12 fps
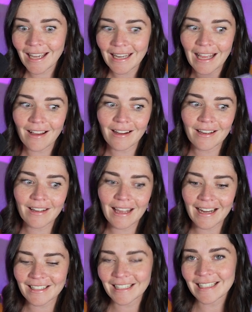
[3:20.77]
And how can I
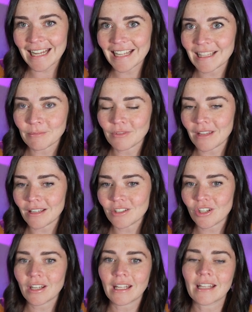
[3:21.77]
actually take them on that
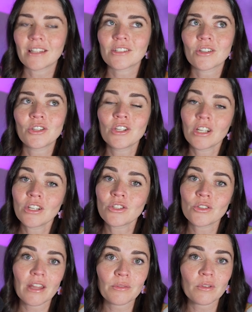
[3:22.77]
journey? And so you can
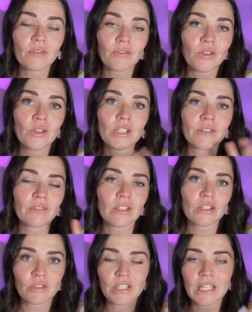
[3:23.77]
do that through a few
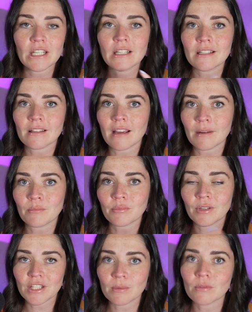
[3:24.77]
different strategic design
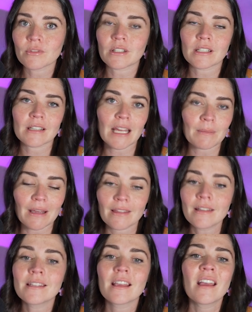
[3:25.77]
principles and design
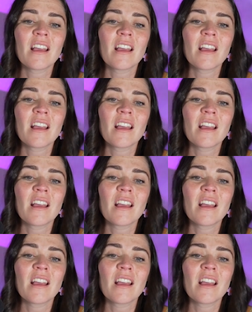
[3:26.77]
methods.